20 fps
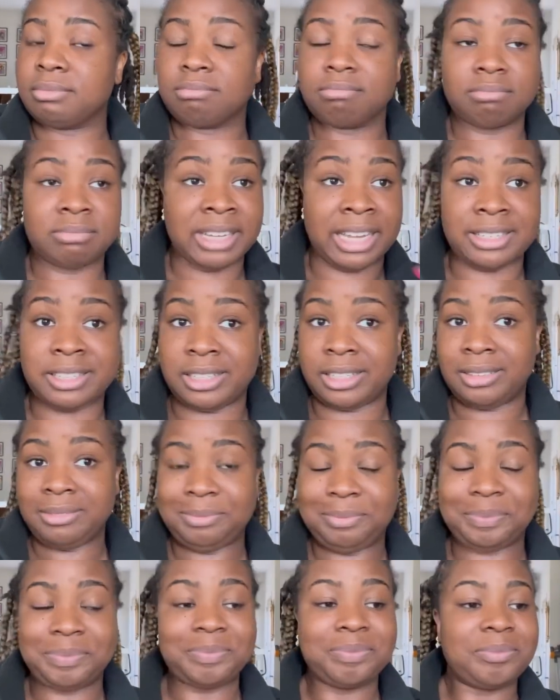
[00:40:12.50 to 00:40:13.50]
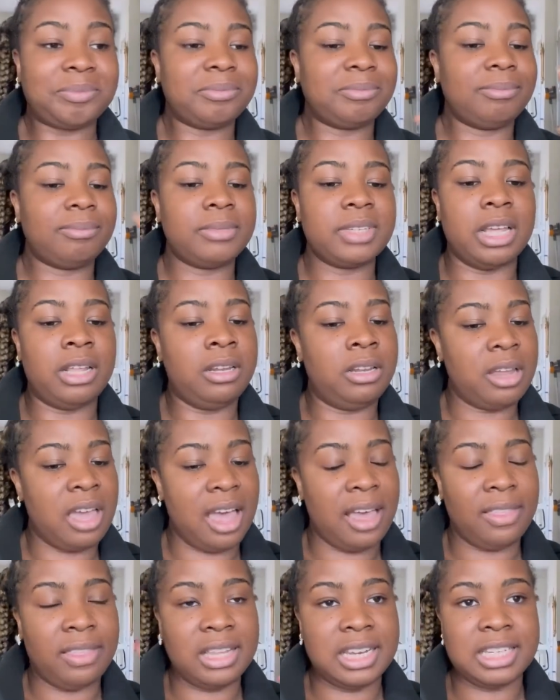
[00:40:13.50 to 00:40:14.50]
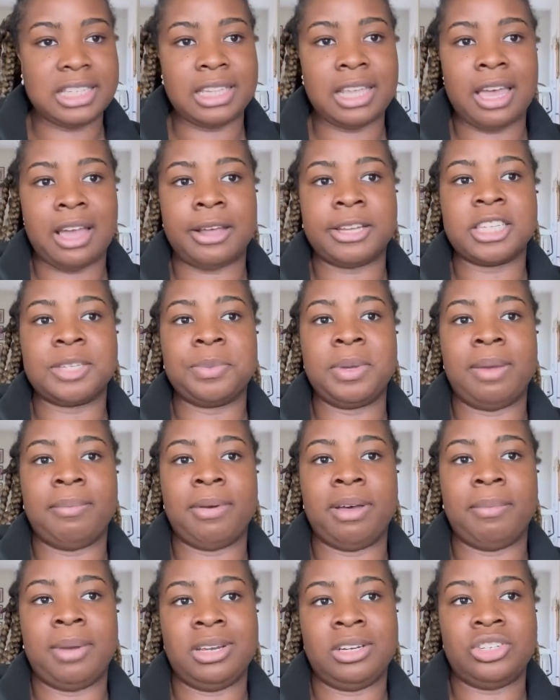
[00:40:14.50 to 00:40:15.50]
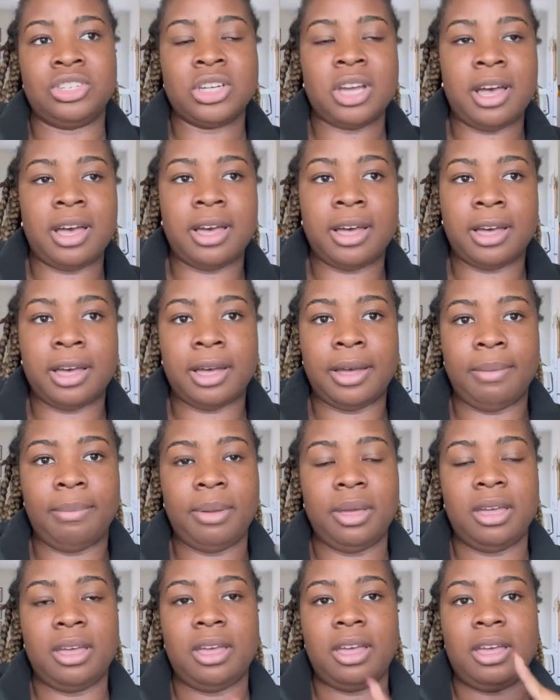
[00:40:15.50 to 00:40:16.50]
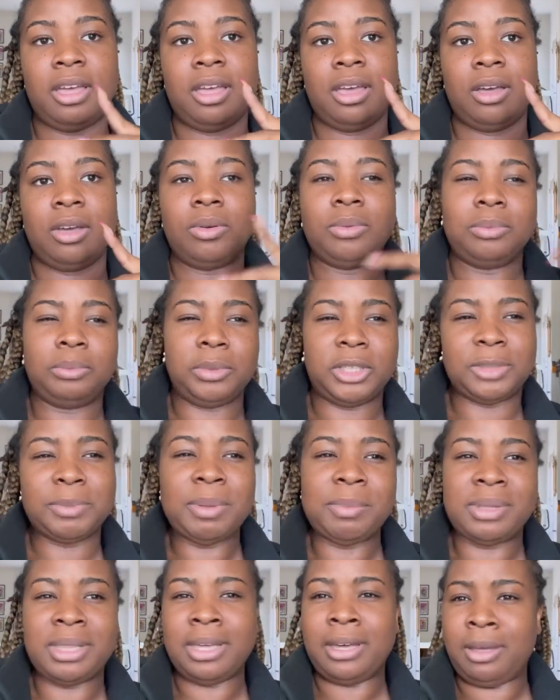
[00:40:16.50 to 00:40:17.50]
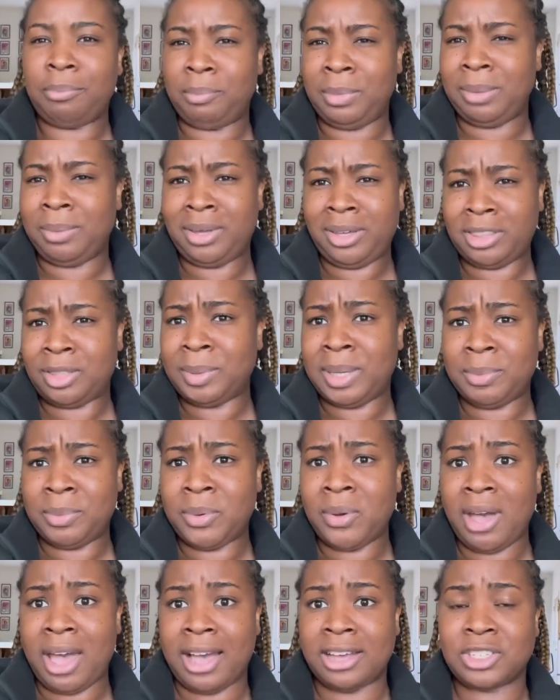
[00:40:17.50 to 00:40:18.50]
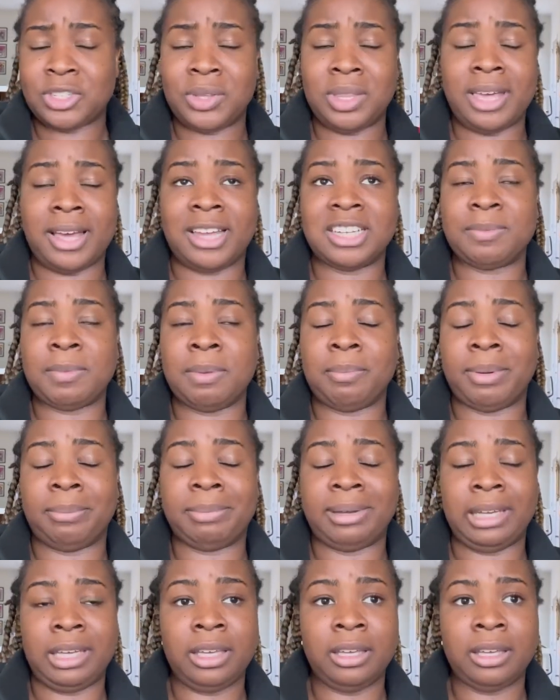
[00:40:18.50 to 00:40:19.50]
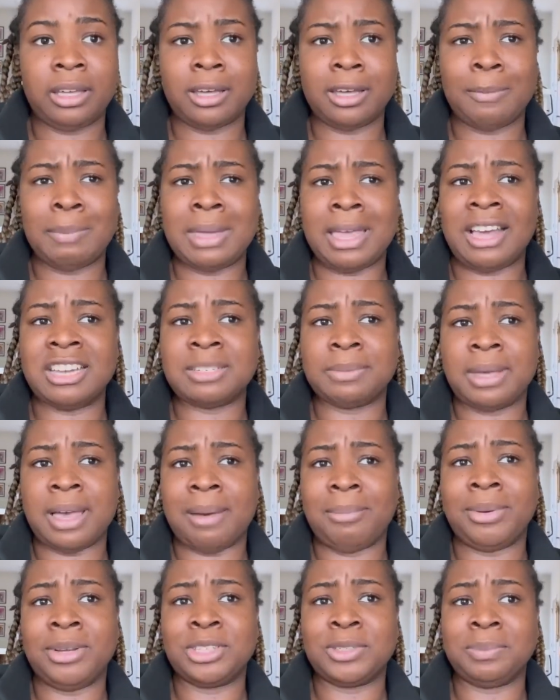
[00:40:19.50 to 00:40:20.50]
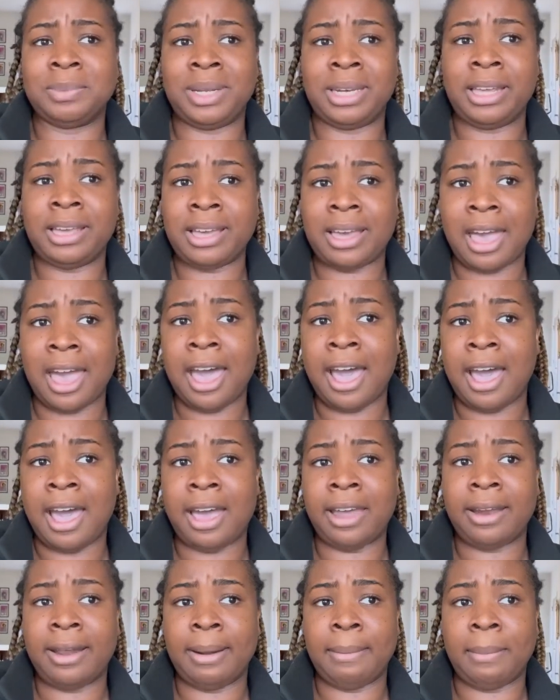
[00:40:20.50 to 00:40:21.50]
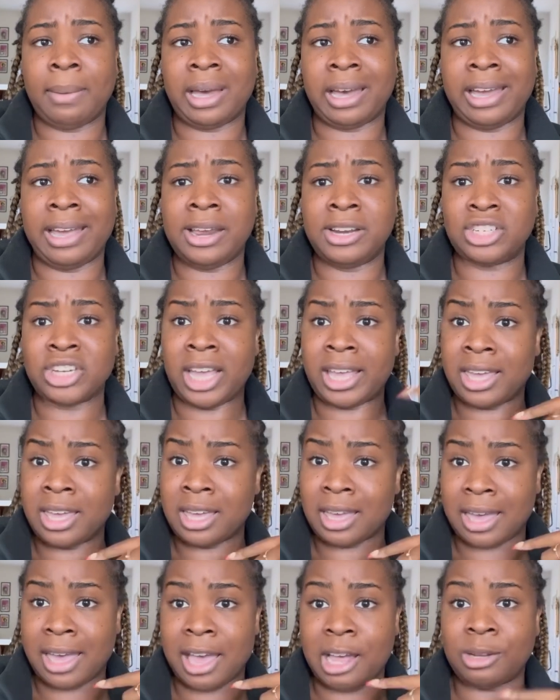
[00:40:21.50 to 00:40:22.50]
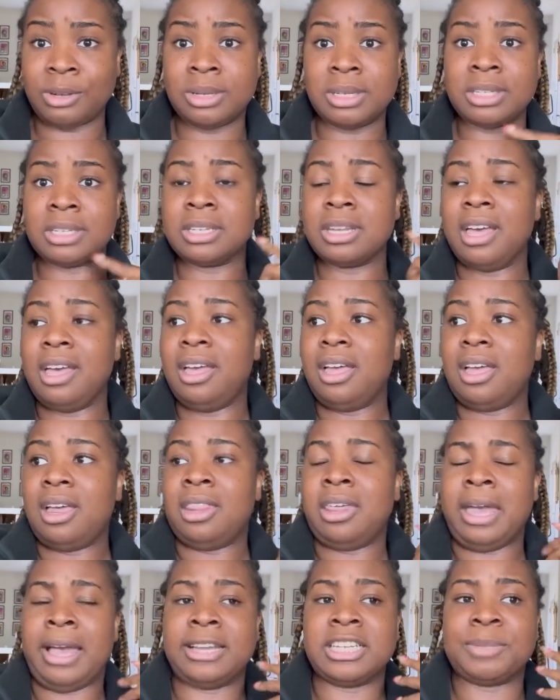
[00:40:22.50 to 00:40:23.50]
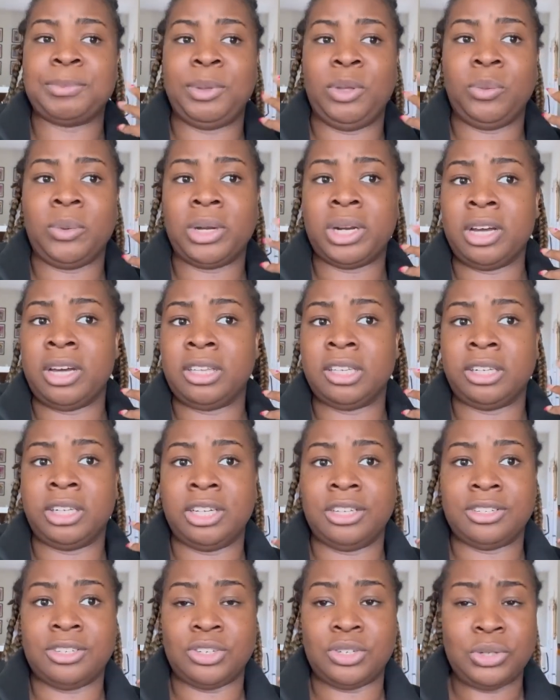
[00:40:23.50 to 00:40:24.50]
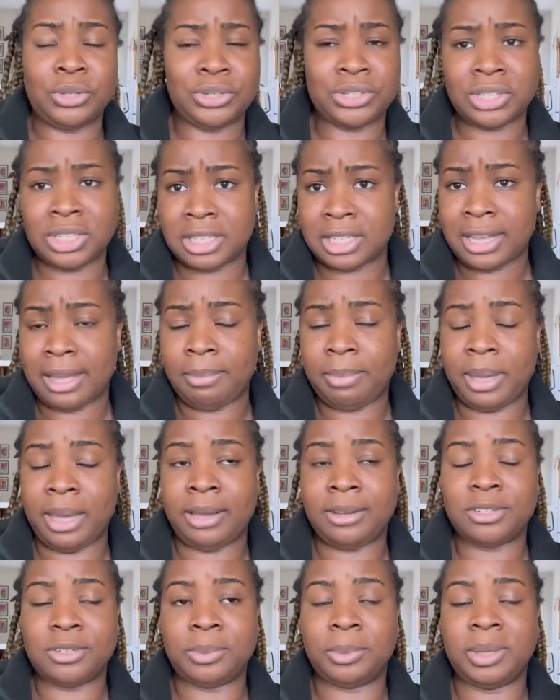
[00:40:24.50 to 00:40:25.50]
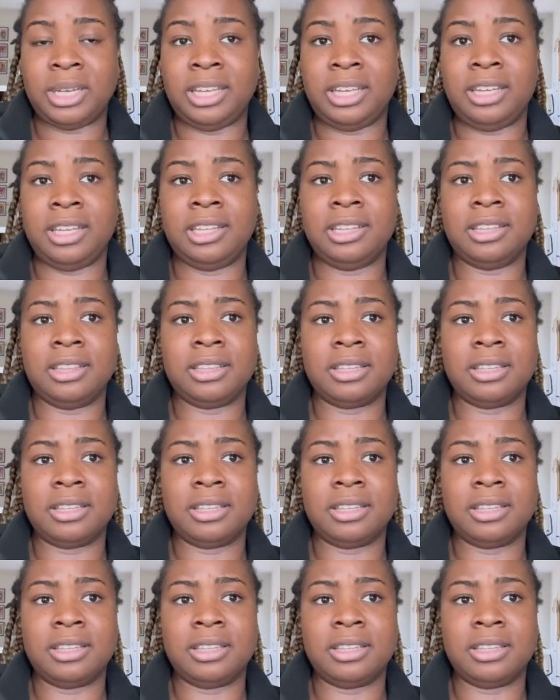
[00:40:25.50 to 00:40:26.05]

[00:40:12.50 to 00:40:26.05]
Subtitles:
That's it. Not this. They asked me about my job, which maybe other people ask you. They ask me about my income. They asked me how much money I had in my checking accounts. They asked me what other institutions I banked with.